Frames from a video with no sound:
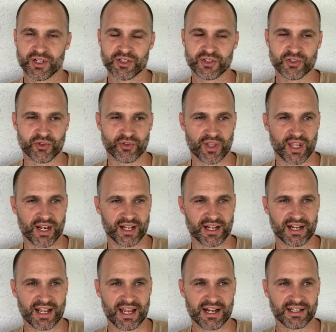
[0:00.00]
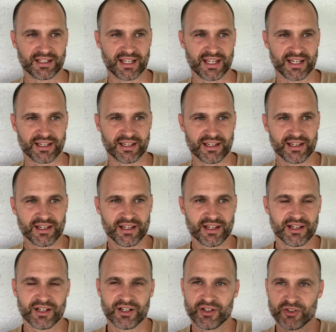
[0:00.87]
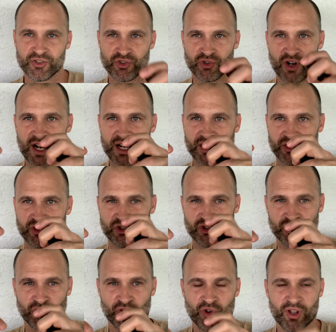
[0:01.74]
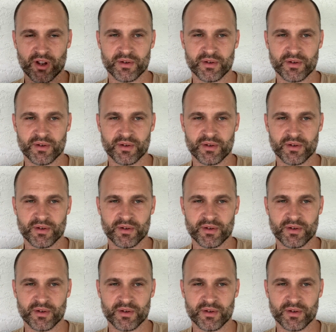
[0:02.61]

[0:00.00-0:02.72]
so that it kind of like trying to control